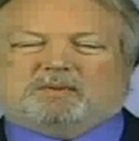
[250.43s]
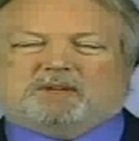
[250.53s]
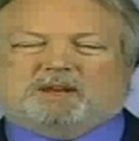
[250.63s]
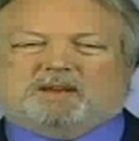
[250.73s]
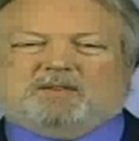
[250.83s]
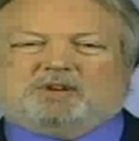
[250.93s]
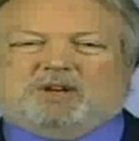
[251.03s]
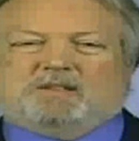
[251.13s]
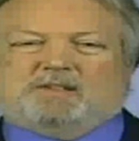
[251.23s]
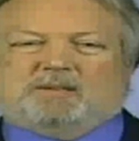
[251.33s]
the
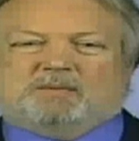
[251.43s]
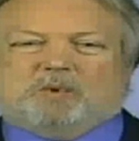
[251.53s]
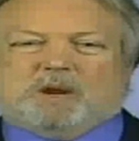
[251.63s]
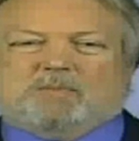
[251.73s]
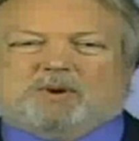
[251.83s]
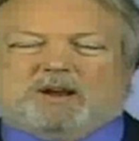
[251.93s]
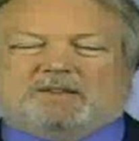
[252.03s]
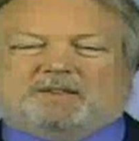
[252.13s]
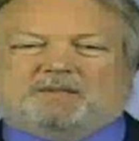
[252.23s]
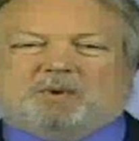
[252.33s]
cheese and wheat
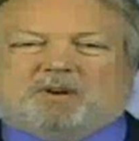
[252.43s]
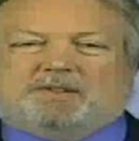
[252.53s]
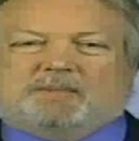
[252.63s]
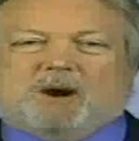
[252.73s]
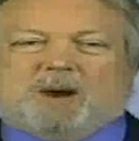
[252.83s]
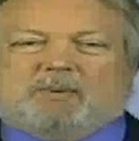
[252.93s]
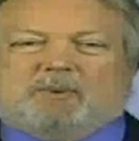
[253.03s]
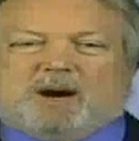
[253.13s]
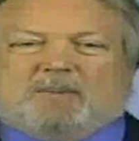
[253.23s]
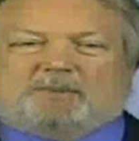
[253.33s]
prices, whereas the mom and
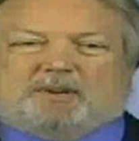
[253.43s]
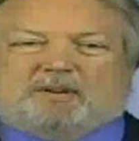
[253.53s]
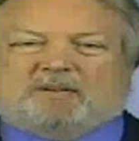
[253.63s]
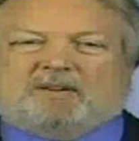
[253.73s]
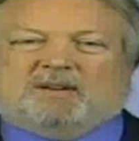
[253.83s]
pops are